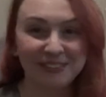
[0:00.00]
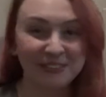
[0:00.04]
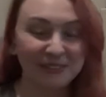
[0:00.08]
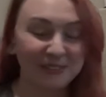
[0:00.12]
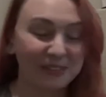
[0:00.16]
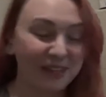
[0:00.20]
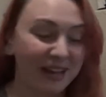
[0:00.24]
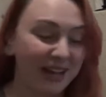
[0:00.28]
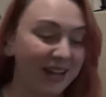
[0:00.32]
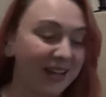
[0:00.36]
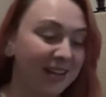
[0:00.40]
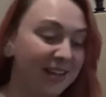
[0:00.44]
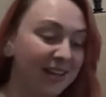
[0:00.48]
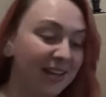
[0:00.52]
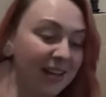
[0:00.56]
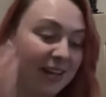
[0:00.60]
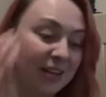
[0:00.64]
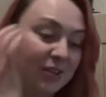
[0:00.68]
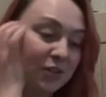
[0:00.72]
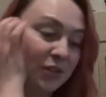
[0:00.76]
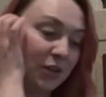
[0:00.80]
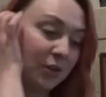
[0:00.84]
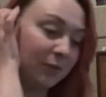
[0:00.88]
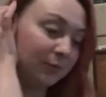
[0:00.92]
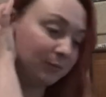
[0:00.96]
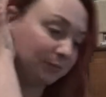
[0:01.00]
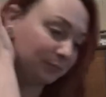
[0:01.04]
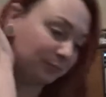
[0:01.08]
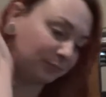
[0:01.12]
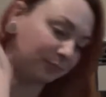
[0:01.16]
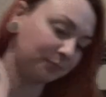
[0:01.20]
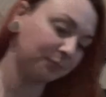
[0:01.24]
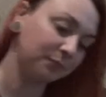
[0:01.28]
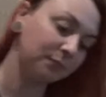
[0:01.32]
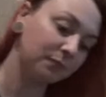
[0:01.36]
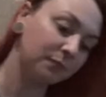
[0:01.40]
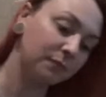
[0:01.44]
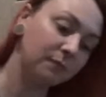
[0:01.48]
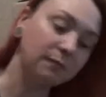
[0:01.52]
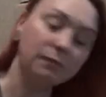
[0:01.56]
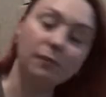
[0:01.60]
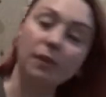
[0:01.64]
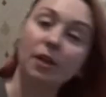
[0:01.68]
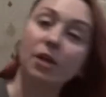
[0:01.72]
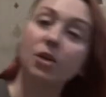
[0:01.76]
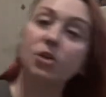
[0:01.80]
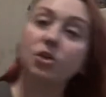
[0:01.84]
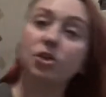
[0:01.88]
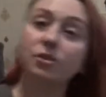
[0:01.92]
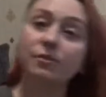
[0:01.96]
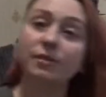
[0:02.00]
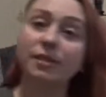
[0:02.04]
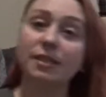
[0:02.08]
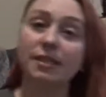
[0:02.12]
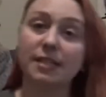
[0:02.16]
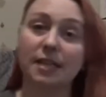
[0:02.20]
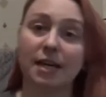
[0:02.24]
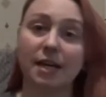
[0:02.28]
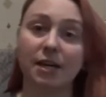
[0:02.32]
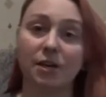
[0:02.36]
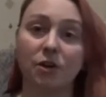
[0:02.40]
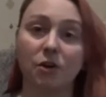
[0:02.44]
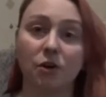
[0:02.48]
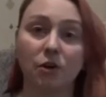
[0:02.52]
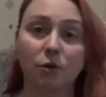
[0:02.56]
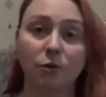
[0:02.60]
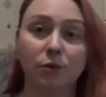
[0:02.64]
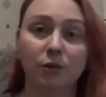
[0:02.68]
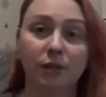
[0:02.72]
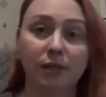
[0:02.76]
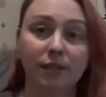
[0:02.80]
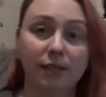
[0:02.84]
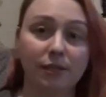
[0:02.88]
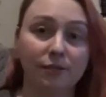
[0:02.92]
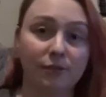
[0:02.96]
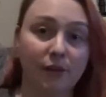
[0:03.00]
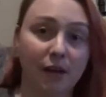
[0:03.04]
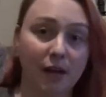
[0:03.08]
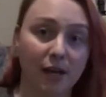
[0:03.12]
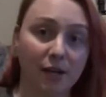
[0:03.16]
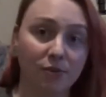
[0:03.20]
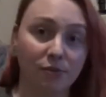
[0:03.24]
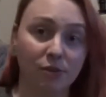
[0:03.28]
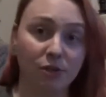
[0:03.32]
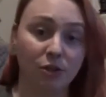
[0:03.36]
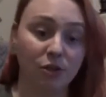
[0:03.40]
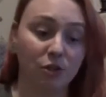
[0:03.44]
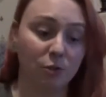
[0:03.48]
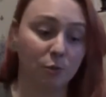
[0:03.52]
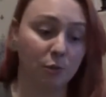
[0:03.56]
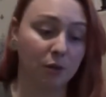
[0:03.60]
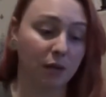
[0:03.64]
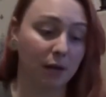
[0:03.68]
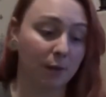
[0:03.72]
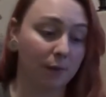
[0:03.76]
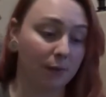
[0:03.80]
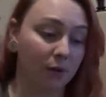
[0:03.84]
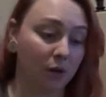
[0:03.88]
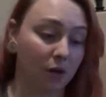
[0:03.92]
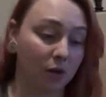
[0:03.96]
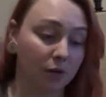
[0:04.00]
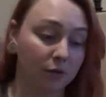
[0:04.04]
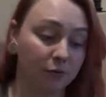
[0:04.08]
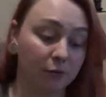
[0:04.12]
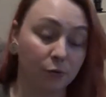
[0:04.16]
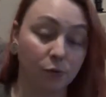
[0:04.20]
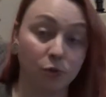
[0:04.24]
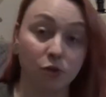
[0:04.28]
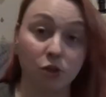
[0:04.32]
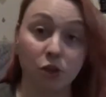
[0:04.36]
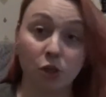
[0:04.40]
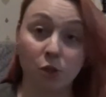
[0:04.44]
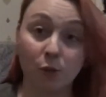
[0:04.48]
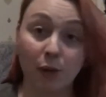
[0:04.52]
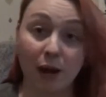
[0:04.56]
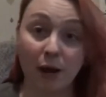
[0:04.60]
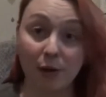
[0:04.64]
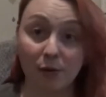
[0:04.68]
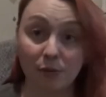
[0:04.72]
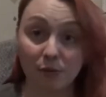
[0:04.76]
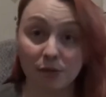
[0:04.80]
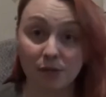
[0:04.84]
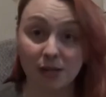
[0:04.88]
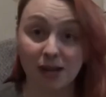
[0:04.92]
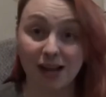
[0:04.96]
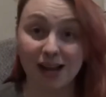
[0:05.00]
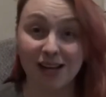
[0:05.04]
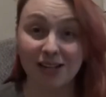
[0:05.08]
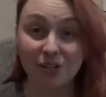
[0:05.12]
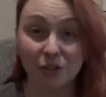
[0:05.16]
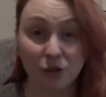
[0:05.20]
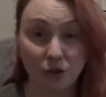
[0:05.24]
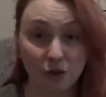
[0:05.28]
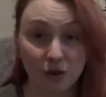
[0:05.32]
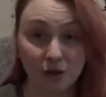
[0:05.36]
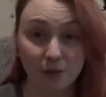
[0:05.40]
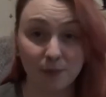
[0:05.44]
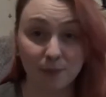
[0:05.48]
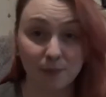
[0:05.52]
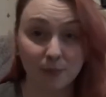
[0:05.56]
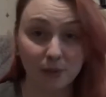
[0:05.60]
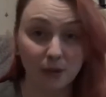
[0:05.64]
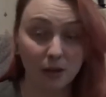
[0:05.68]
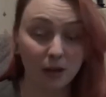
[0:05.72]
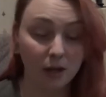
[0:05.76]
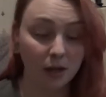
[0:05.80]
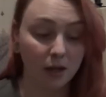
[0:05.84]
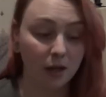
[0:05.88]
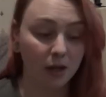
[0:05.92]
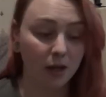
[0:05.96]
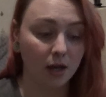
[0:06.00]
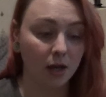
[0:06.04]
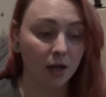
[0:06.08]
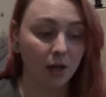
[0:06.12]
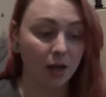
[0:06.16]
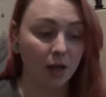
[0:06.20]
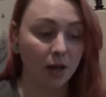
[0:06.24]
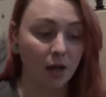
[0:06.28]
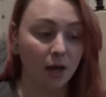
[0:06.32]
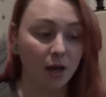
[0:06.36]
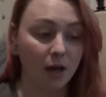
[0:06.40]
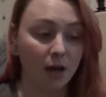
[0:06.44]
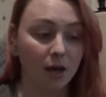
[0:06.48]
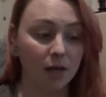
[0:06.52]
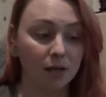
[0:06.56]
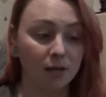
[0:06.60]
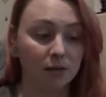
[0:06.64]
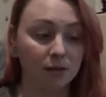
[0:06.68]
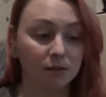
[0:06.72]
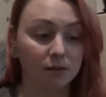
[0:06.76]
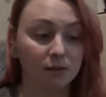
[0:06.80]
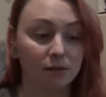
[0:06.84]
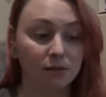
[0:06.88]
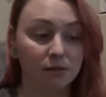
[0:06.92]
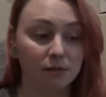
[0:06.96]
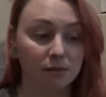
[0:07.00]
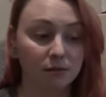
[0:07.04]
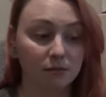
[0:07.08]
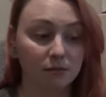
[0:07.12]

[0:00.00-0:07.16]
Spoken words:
Okay, so during the day I will leave a reusable nappy on for 2 hours at a time, and